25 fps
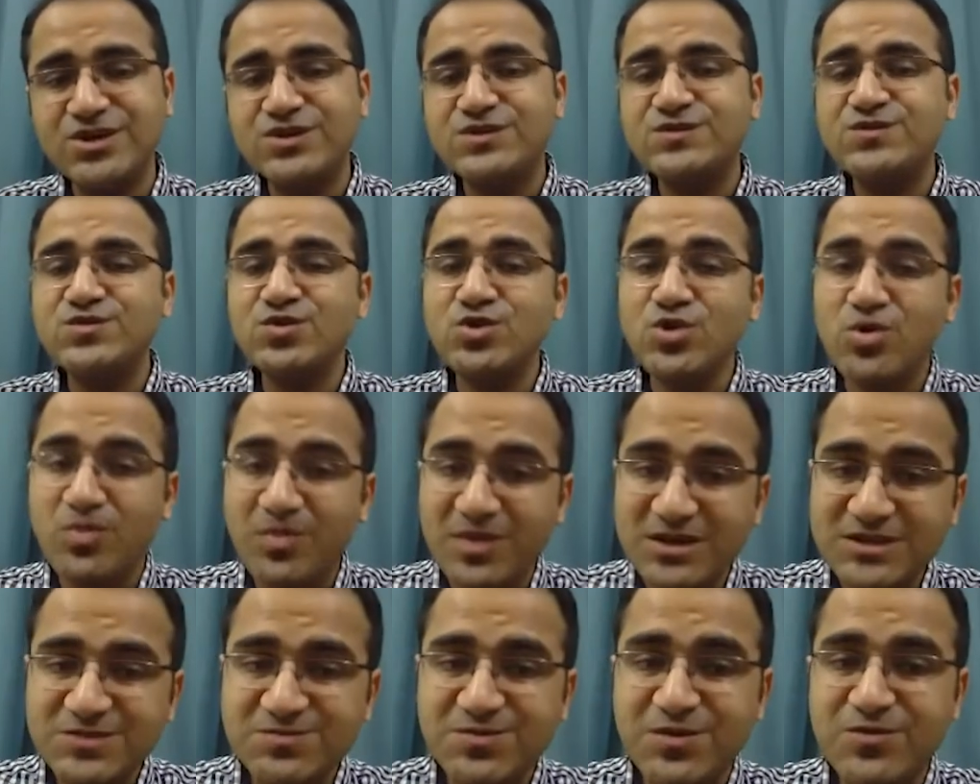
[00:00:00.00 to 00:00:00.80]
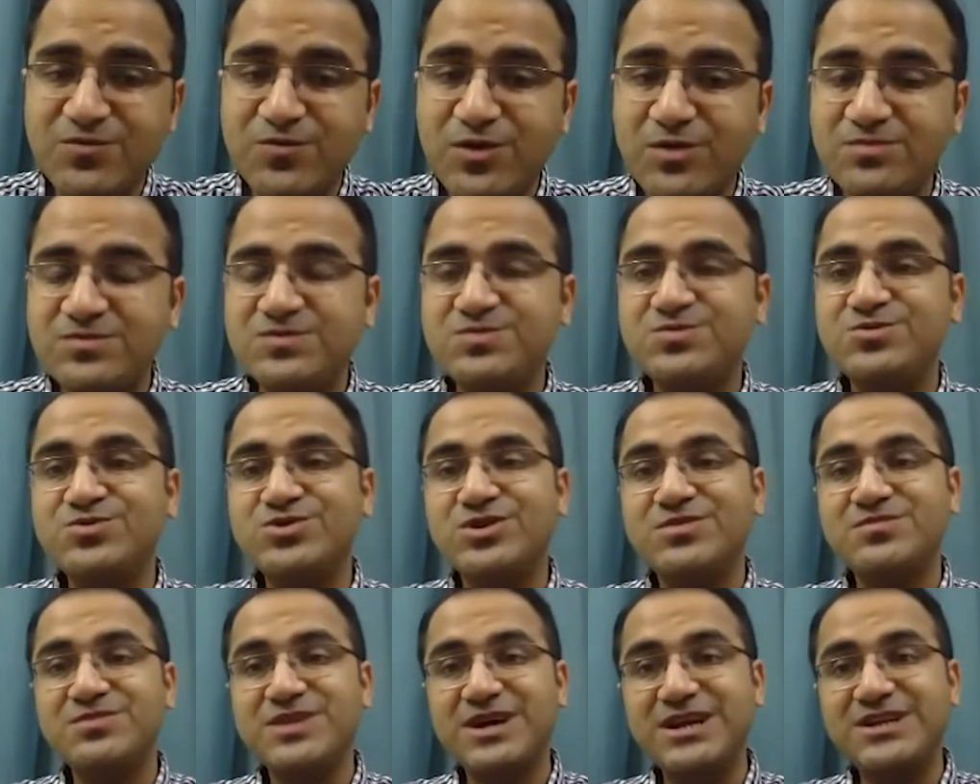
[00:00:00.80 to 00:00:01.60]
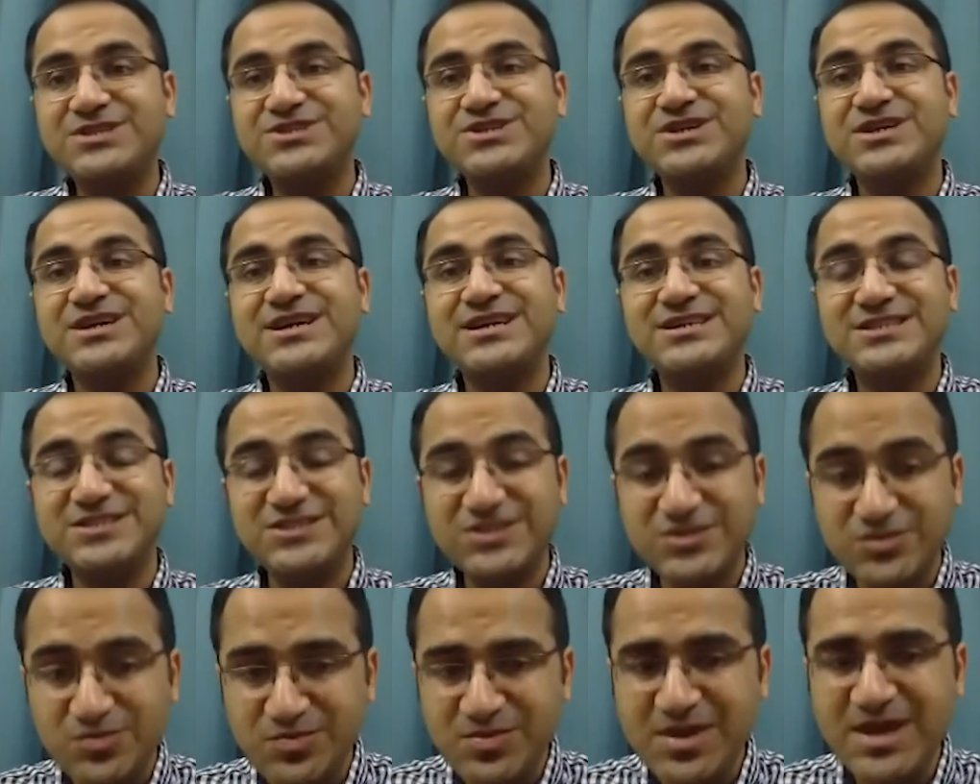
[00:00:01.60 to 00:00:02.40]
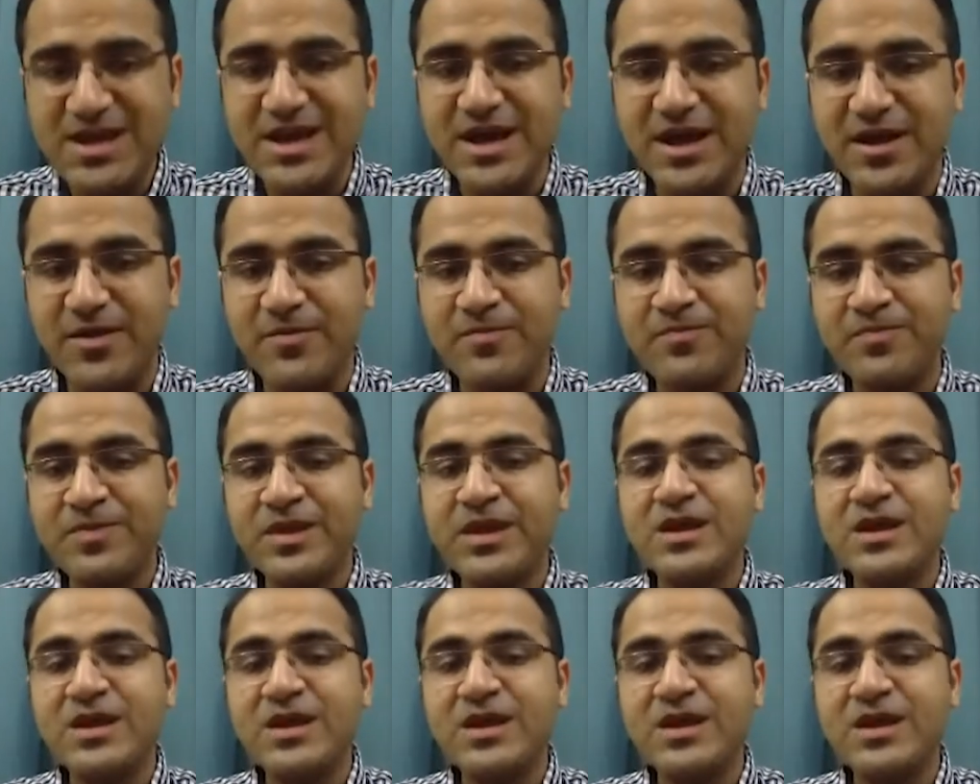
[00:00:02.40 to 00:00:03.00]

so you must perform sputum culture and smear